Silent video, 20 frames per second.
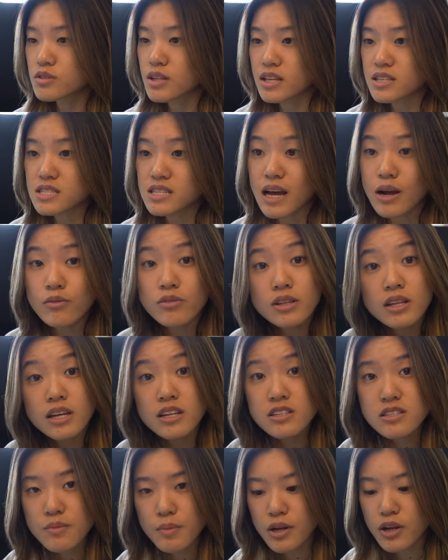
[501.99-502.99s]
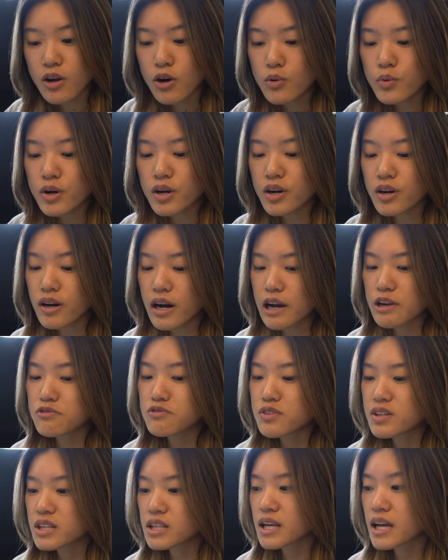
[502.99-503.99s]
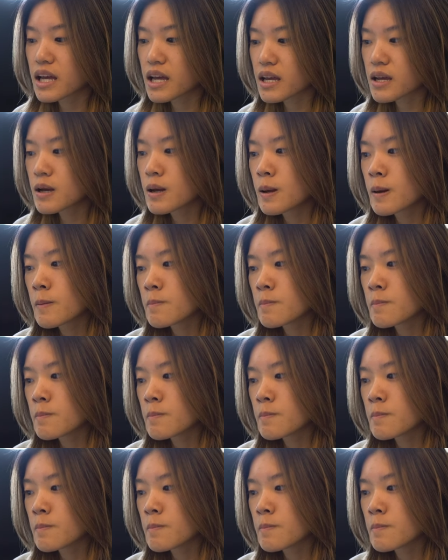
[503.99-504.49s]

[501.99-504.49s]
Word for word: that's not related to my coworker, I feel like